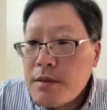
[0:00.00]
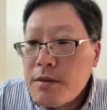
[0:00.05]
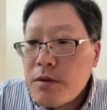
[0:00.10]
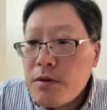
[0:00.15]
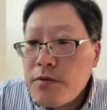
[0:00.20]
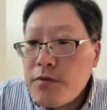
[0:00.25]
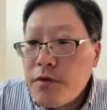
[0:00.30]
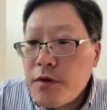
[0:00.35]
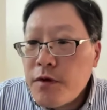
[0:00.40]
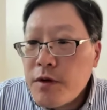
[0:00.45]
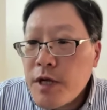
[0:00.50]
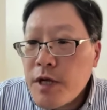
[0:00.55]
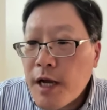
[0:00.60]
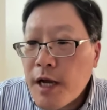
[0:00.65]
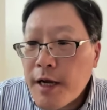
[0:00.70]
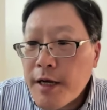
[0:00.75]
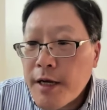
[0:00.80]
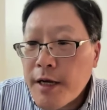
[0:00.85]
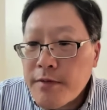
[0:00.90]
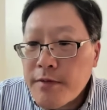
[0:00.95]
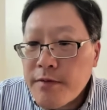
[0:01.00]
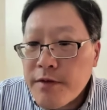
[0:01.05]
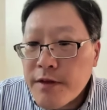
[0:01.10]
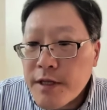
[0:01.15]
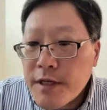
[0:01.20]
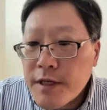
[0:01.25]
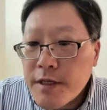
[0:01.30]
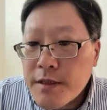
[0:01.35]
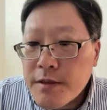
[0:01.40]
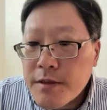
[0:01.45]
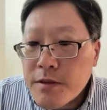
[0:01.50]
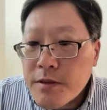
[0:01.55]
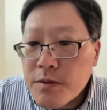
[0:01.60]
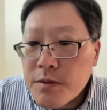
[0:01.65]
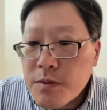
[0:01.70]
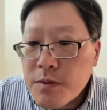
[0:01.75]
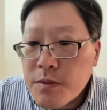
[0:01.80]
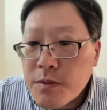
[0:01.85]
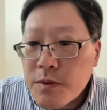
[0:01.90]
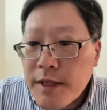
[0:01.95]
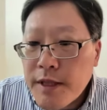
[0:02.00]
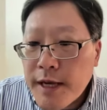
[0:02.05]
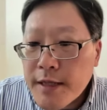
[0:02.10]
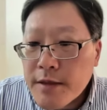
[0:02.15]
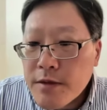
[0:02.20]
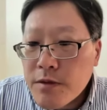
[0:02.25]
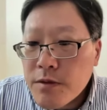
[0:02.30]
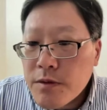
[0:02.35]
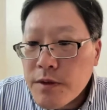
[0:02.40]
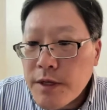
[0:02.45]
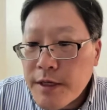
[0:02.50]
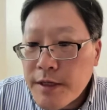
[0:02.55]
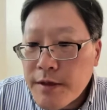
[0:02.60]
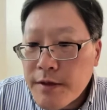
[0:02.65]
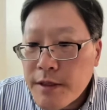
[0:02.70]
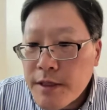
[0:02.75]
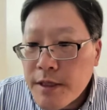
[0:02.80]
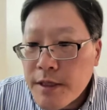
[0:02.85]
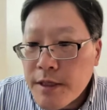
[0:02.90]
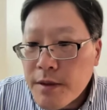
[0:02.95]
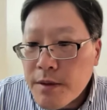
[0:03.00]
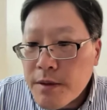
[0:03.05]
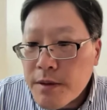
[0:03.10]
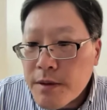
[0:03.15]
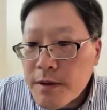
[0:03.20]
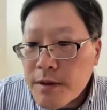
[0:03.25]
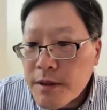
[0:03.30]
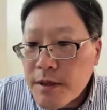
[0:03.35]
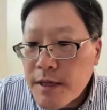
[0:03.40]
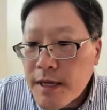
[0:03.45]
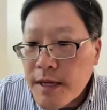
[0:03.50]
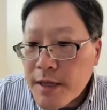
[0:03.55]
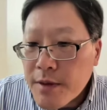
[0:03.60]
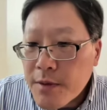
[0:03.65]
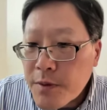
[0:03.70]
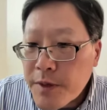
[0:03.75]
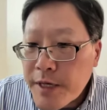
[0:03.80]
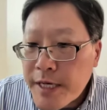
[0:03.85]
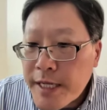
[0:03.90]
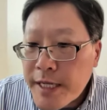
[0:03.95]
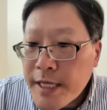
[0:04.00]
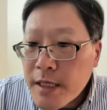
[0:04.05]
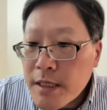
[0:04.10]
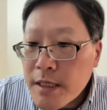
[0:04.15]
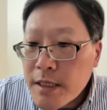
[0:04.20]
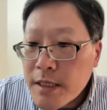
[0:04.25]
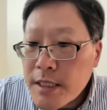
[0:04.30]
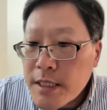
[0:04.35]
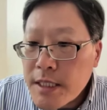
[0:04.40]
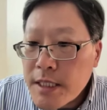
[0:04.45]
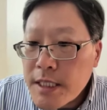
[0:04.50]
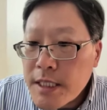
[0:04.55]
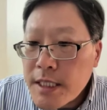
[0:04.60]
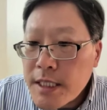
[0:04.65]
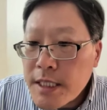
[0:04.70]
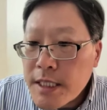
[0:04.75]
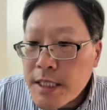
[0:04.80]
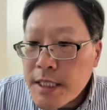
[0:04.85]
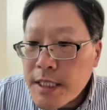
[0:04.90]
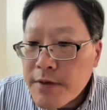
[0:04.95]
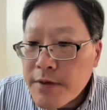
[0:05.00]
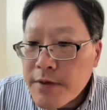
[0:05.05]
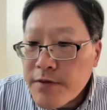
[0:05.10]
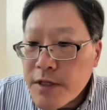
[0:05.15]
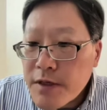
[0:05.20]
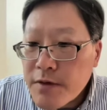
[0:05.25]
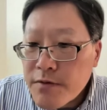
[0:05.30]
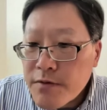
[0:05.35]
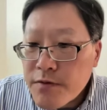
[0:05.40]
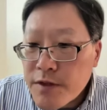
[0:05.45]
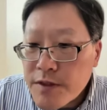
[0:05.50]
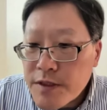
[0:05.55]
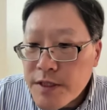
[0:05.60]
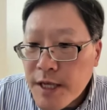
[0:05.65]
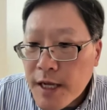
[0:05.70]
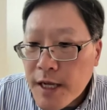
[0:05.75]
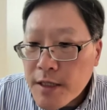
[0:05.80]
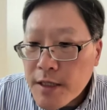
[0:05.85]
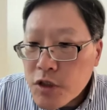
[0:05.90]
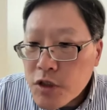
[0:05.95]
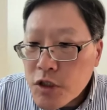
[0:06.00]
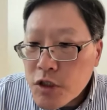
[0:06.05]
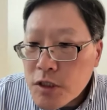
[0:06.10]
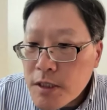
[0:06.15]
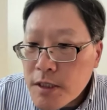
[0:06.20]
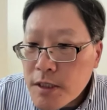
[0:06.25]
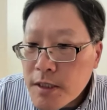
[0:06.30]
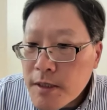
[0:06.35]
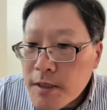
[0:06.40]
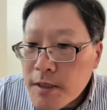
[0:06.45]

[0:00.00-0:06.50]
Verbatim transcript: no phone kind of things? Would that do anything or not really? Give the physiology.